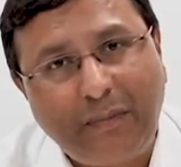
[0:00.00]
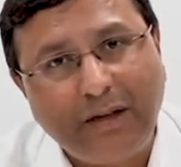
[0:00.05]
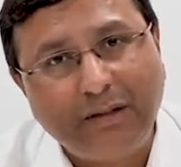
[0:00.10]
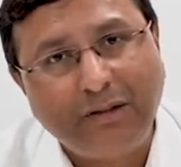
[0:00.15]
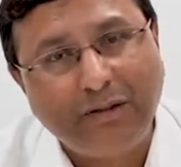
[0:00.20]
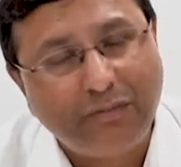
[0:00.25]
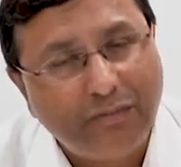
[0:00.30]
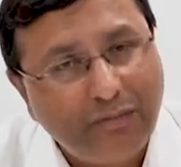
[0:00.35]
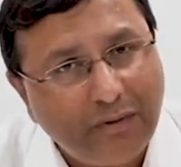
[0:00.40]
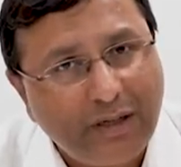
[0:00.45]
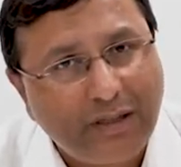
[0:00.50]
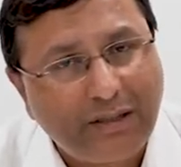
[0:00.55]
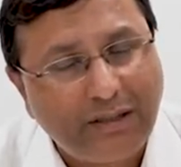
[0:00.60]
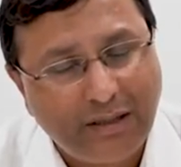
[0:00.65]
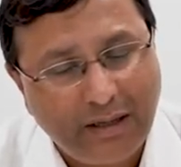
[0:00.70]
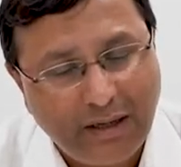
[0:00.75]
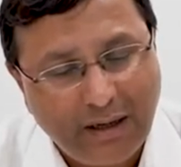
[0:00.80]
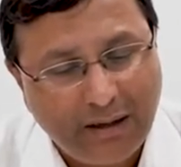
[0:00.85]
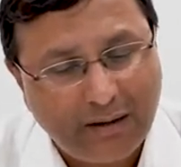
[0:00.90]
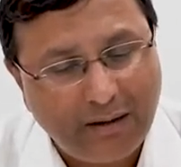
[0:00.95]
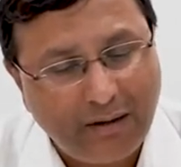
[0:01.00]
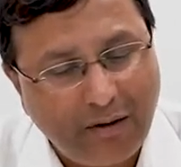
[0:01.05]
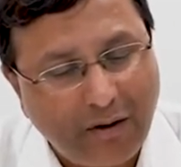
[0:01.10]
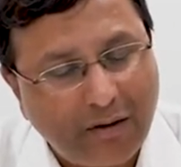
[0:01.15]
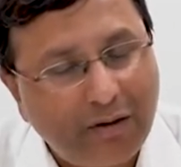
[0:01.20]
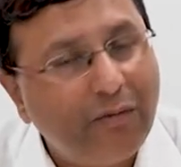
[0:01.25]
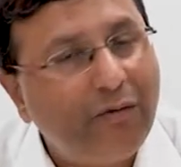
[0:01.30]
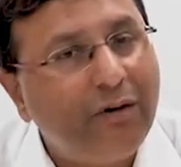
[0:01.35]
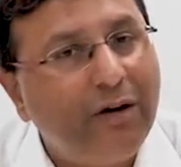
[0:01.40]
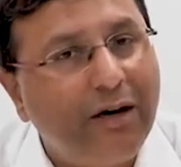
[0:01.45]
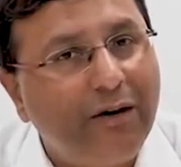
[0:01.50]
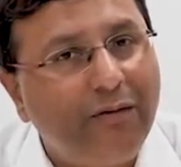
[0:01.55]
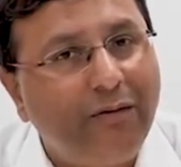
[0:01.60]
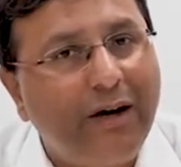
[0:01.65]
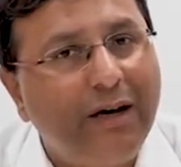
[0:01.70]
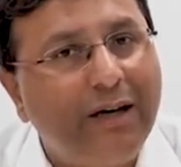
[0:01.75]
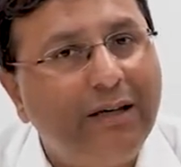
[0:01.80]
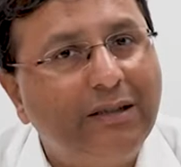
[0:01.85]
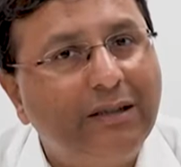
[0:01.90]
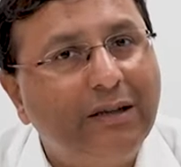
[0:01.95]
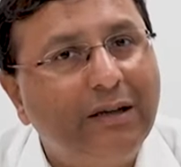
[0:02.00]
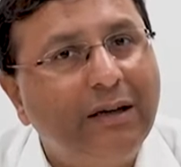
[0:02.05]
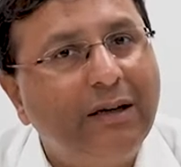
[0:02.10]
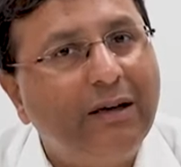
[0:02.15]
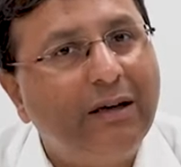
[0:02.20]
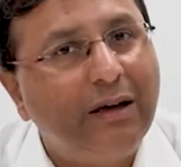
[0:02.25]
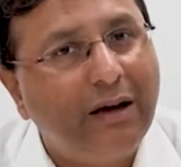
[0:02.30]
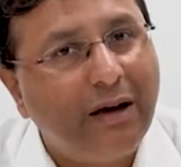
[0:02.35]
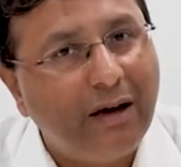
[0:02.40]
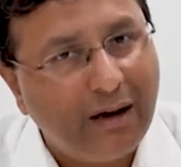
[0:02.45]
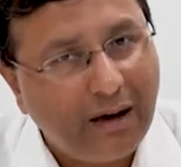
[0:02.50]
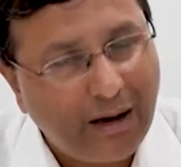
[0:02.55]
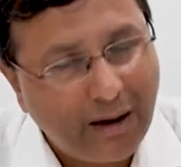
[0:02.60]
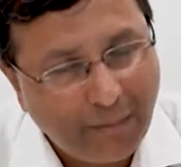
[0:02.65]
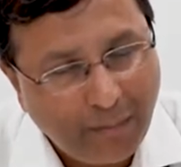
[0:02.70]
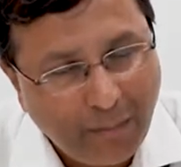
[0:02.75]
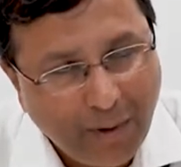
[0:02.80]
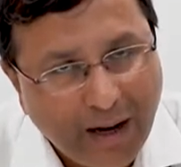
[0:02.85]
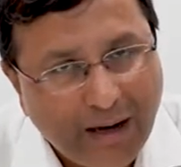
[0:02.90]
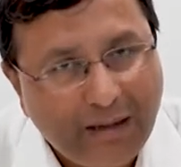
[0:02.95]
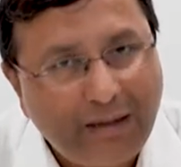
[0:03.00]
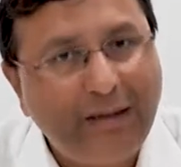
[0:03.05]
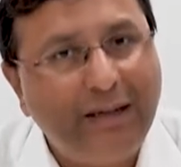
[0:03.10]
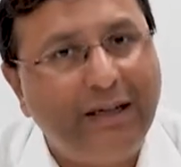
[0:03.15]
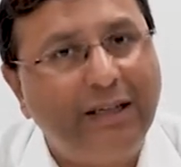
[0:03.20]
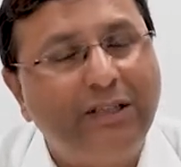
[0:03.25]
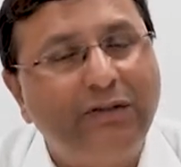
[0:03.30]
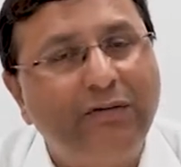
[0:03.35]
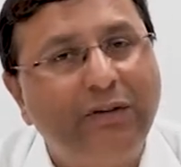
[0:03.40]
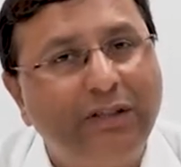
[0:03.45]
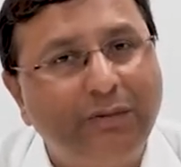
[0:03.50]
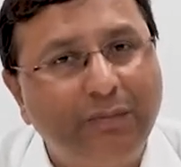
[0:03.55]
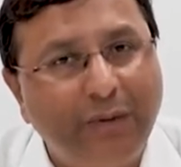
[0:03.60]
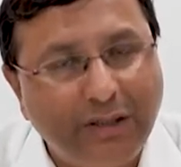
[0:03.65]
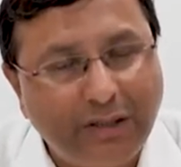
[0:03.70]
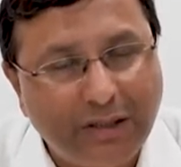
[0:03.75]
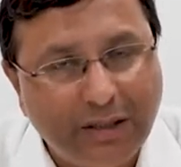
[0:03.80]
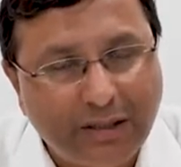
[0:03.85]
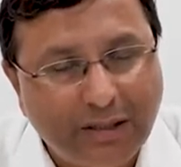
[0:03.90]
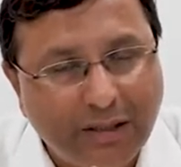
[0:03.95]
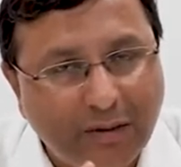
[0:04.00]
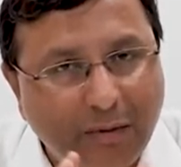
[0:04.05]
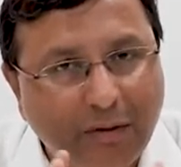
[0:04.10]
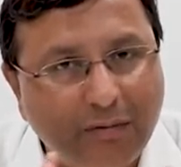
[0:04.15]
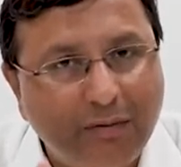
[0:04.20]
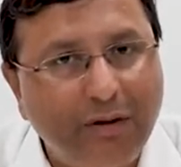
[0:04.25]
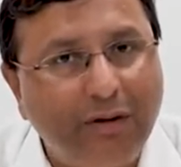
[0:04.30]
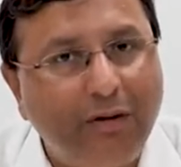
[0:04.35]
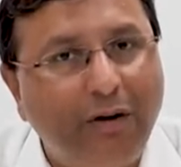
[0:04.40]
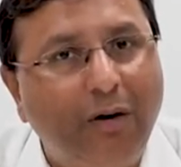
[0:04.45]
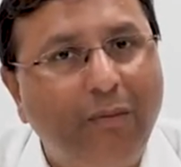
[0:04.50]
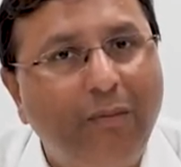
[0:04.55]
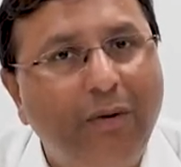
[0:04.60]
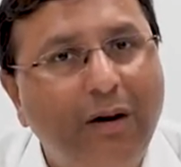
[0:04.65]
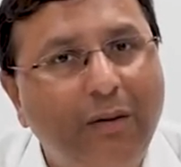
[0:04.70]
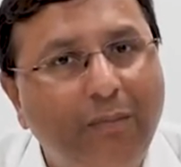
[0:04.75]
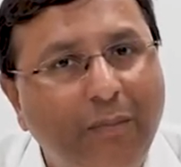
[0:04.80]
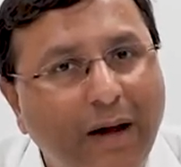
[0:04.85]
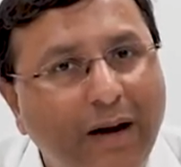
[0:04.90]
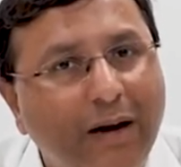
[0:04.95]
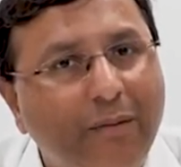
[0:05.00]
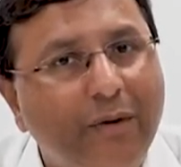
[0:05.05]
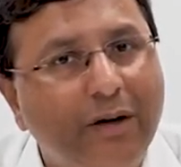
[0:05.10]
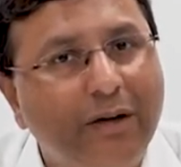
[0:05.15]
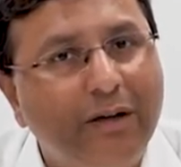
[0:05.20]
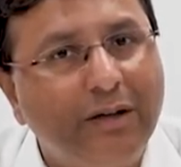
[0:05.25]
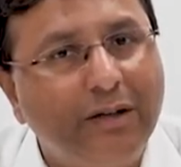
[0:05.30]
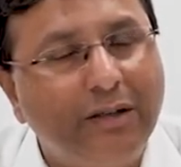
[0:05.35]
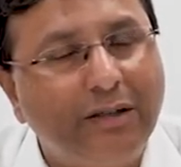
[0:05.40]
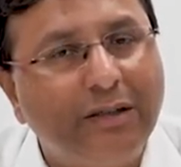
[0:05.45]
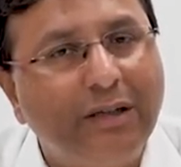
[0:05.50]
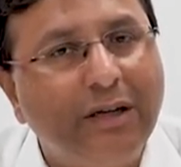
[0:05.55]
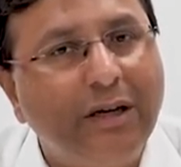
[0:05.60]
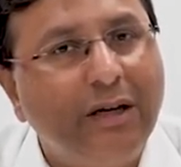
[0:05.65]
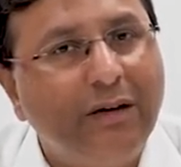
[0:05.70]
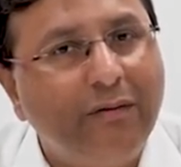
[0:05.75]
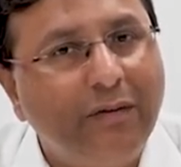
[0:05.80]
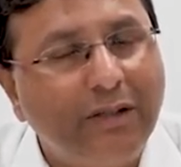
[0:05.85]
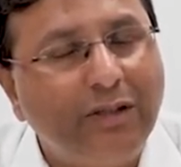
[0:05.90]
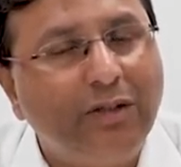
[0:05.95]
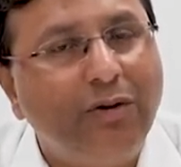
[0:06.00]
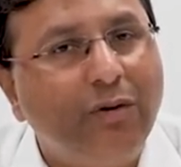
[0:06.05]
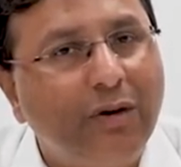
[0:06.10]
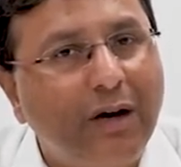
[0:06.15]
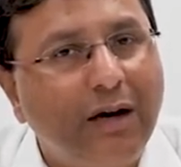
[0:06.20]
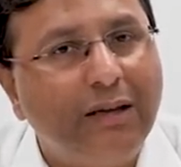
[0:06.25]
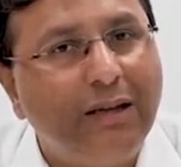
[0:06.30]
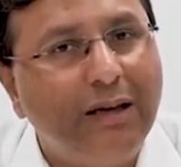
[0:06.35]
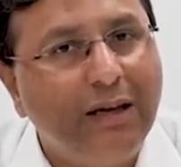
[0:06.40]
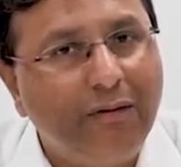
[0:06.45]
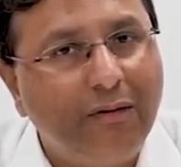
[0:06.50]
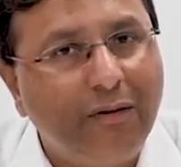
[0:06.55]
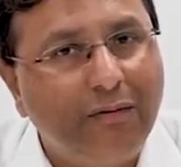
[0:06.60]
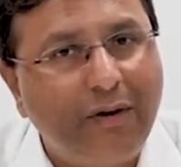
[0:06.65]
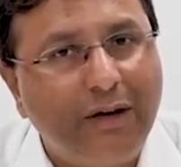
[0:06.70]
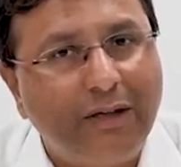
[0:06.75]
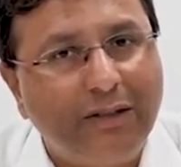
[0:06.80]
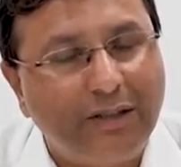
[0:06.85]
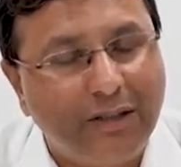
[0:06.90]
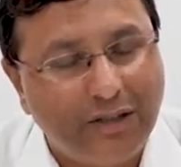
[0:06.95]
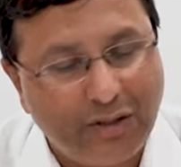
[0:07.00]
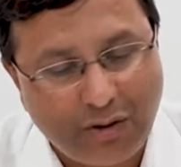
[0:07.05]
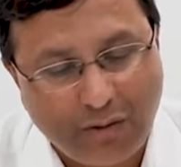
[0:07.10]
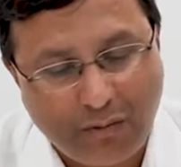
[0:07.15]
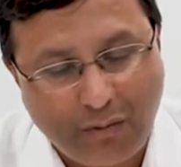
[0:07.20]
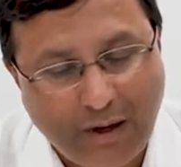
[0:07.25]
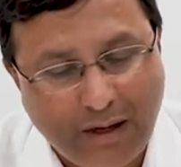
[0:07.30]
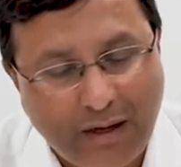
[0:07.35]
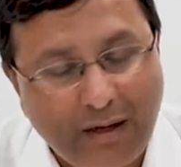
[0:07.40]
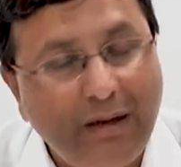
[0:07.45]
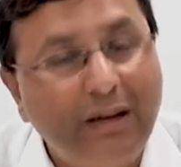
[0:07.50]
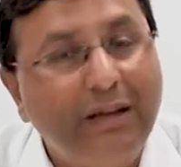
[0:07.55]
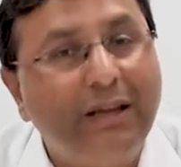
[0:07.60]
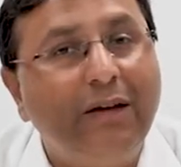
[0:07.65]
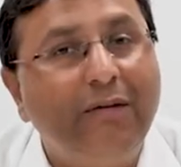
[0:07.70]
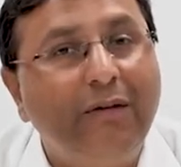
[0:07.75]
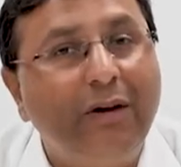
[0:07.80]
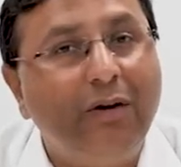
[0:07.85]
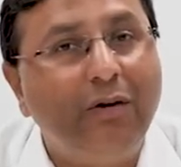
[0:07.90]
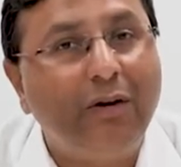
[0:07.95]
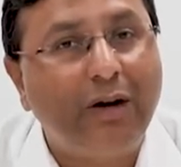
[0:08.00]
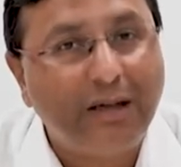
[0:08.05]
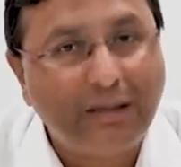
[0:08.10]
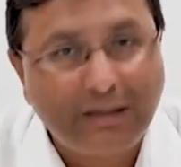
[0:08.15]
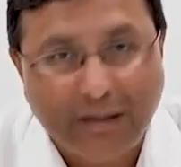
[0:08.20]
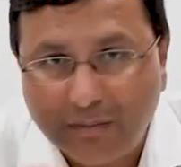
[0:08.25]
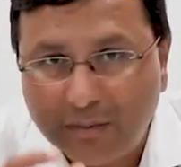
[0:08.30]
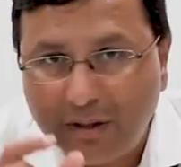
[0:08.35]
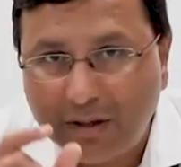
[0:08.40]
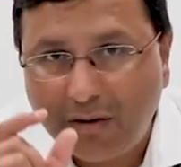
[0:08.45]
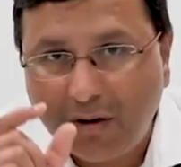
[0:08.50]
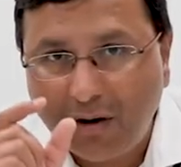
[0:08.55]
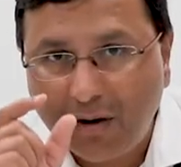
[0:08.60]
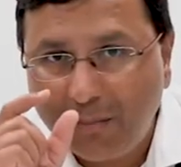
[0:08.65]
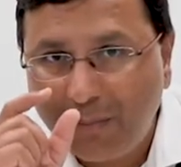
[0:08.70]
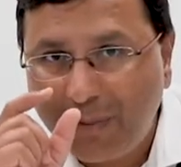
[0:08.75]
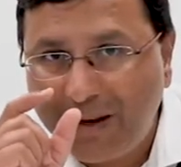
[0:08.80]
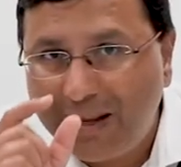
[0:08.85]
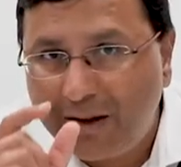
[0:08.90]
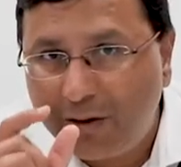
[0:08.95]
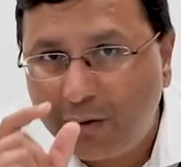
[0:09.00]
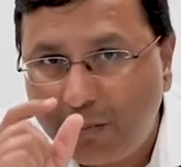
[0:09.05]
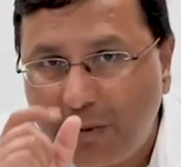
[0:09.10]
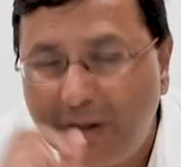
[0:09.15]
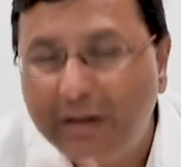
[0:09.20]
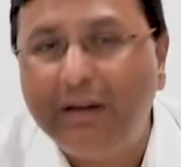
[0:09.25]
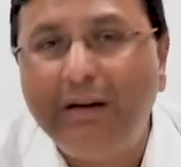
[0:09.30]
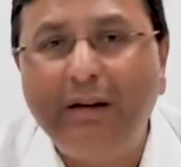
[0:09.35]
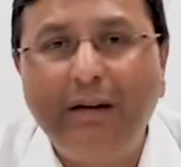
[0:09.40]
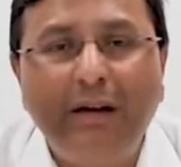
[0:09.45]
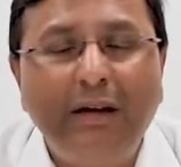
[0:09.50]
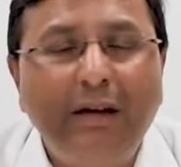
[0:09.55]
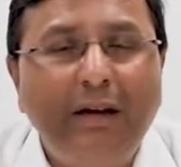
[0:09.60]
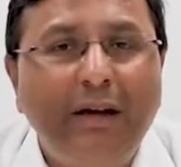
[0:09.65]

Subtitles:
So first, the doctor would advise a blood test which measures some of the normal parameters which look at the liver function. So one, they will look at something called bilirubin.